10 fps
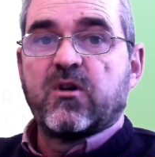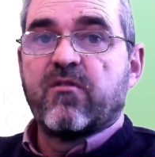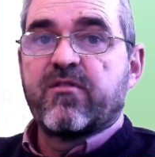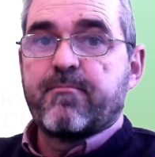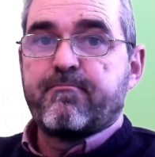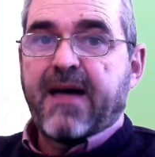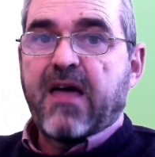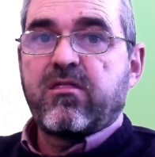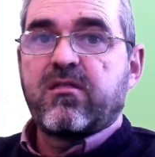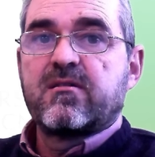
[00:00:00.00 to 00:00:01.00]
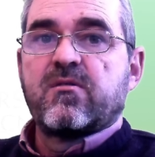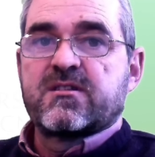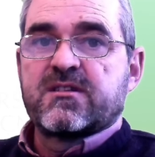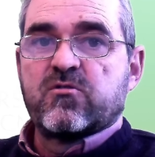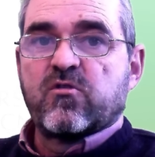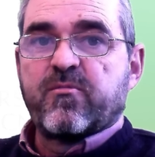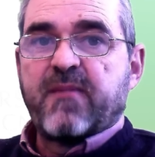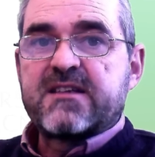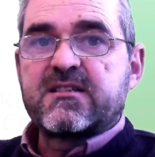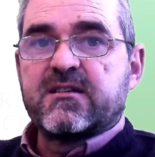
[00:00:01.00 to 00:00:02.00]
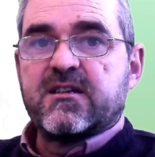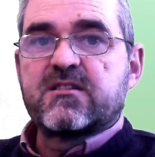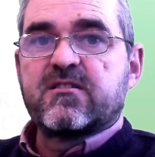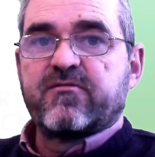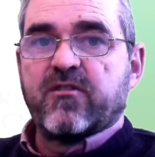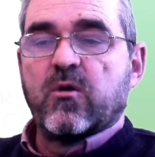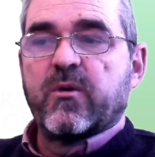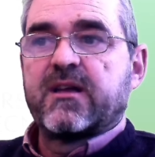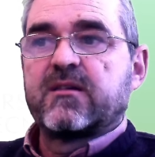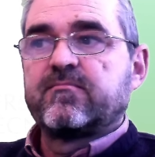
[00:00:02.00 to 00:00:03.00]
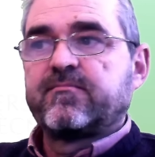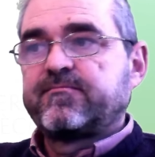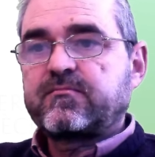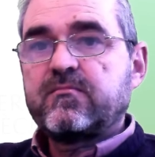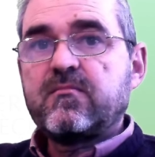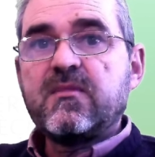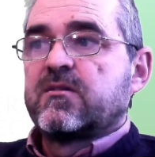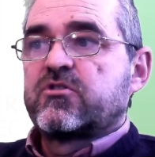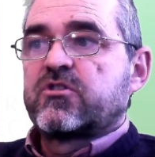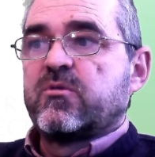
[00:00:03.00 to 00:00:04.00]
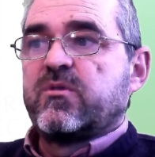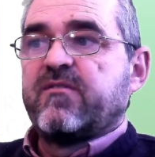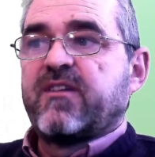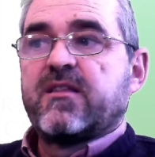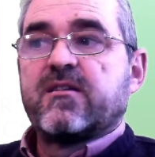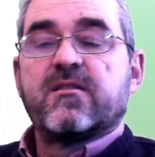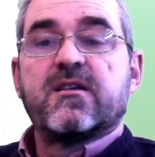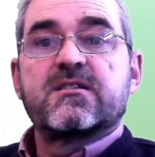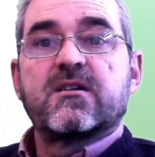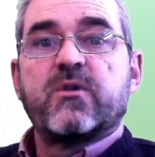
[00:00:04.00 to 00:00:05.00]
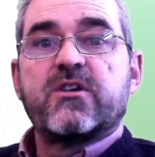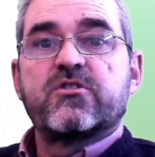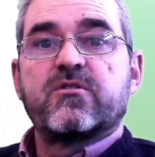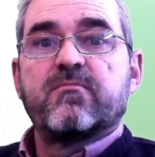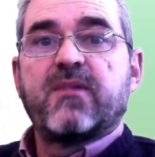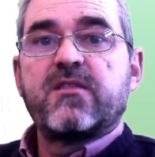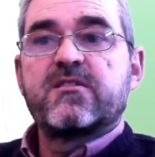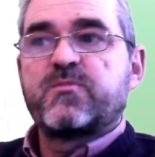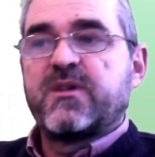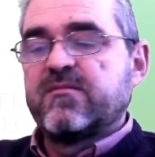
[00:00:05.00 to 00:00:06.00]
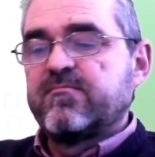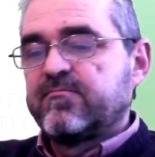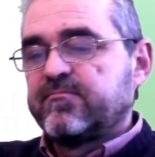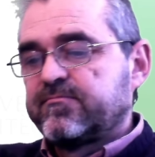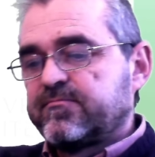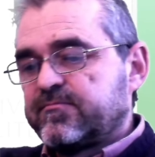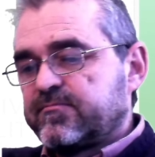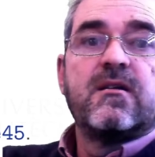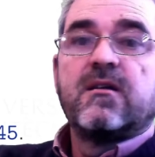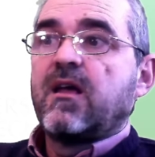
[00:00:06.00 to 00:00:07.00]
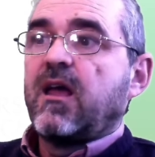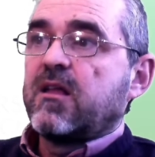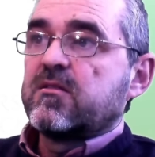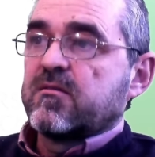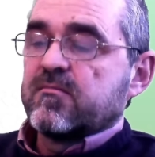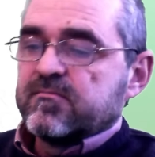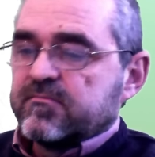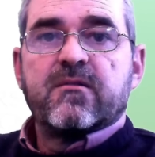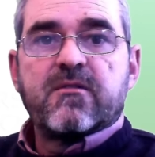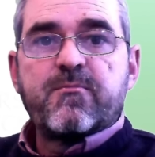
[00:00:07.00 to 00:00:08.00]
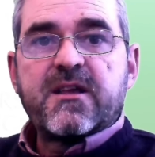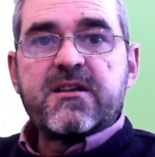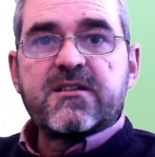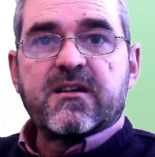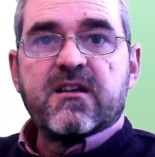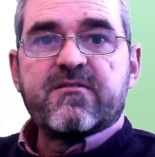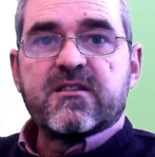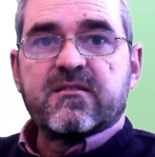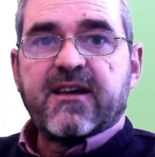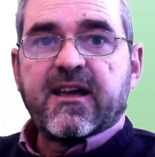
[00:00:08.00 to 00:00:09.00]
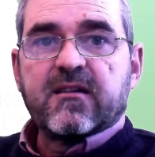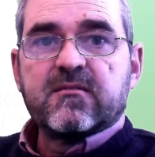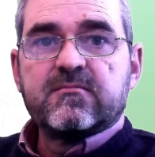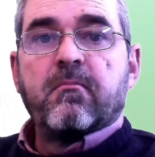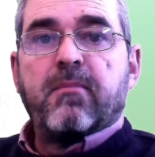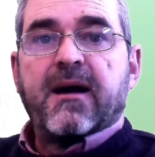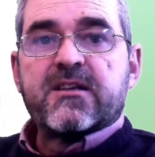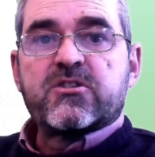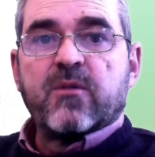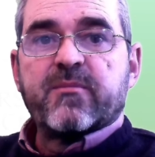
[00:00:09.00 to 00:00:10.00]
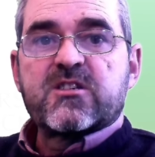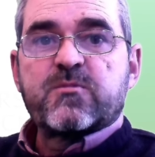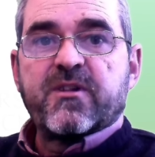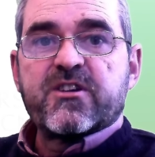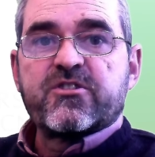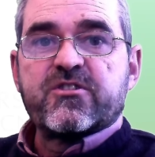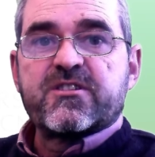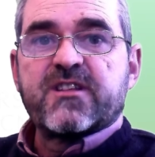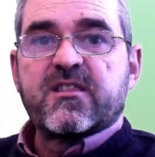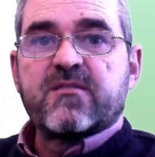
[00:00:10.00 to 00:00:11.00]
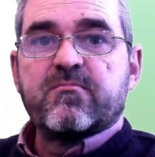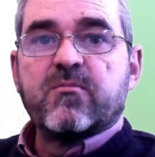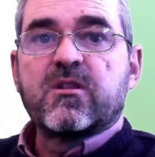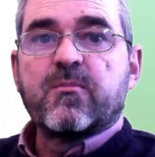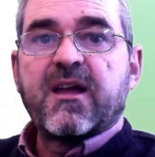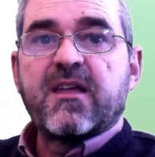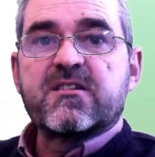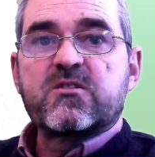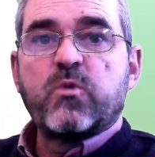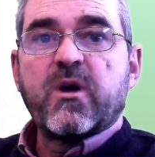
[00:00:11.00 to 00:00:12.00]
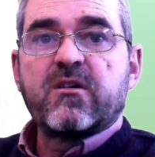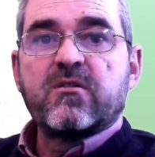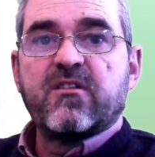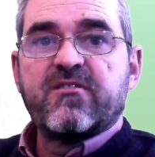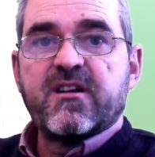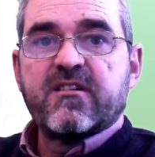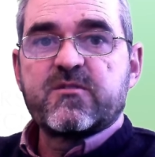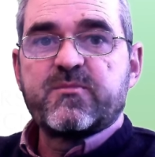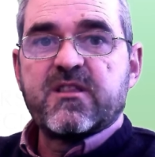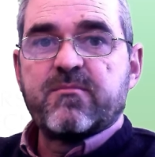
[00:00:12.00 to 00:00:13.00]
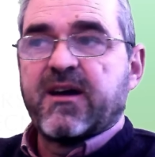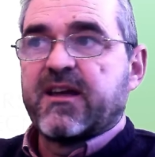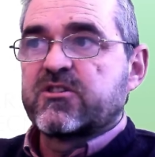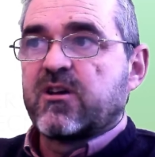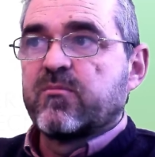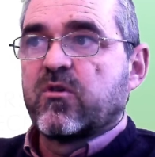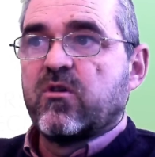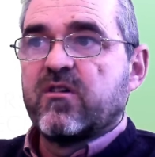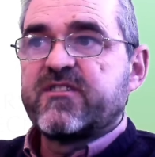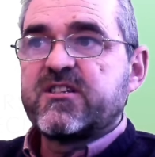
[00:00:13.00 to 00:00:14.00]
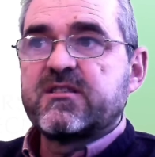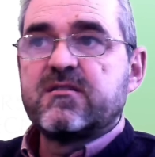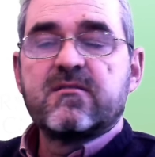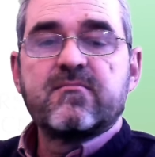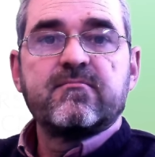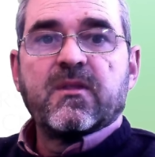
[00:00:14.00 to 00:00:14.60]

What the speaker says: of the path the center of mass is following. So dividing this equation by the speed and replacing lift and drag by some expressions that multiply the square of the airspeed by some coefficient,